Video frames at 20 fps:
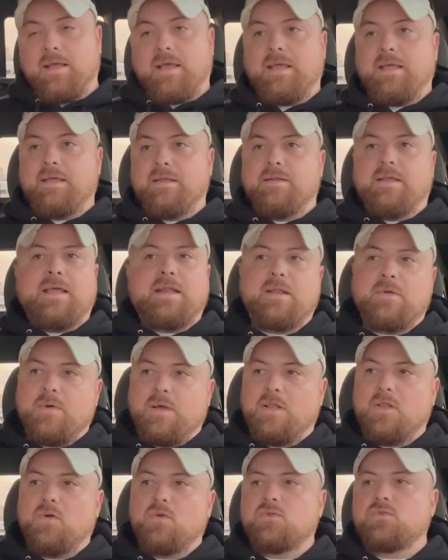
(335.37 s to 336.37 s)
And anyway,
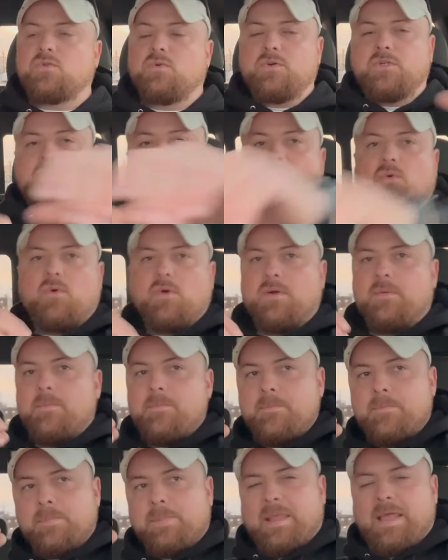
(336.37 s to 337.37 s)
long story short,
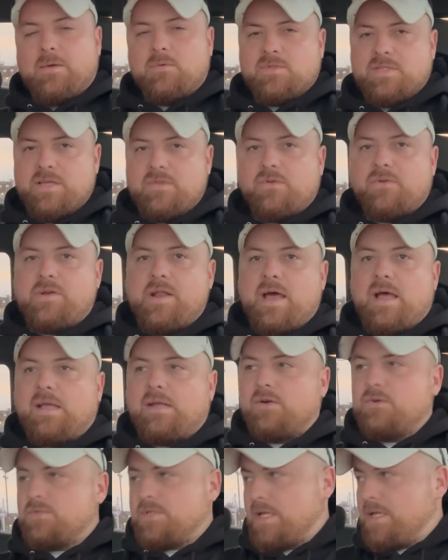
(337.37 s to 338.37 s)
it was either 9
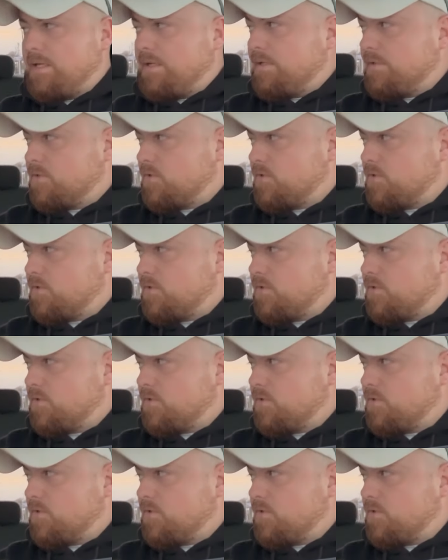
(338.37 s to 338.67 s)
or 10.